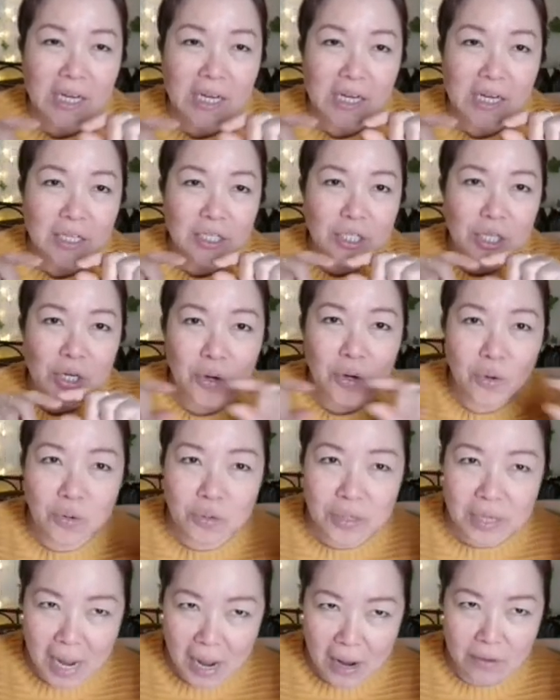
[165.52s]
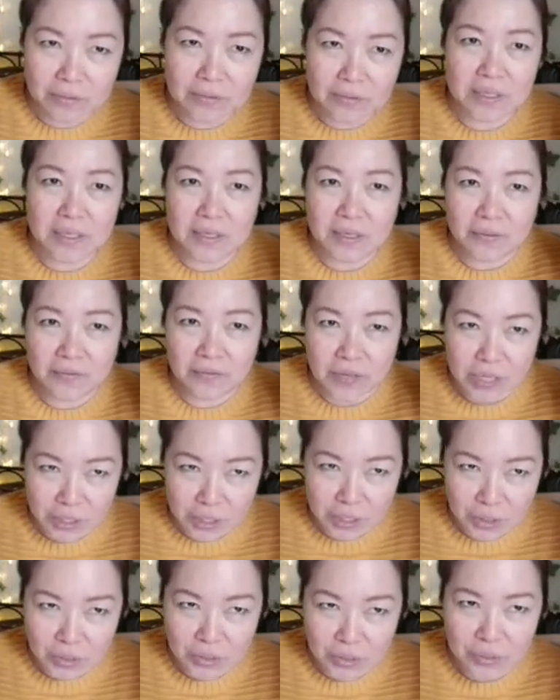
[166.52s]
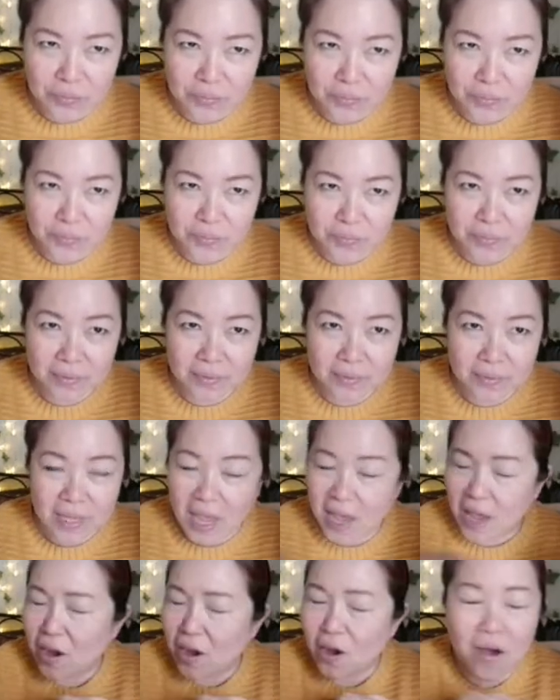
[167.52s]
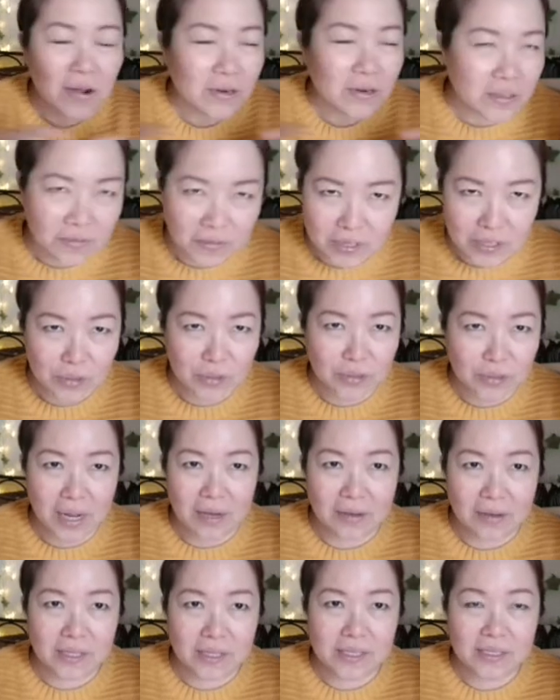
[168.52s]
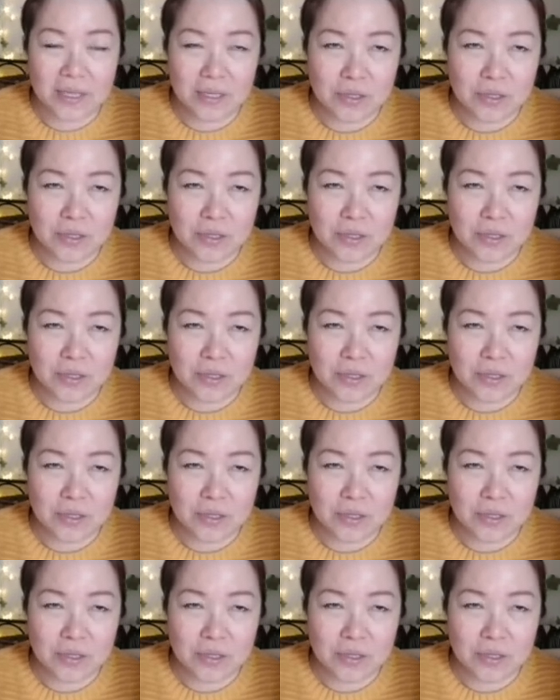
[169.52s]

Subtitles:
slow down the video, all the videos nowadays at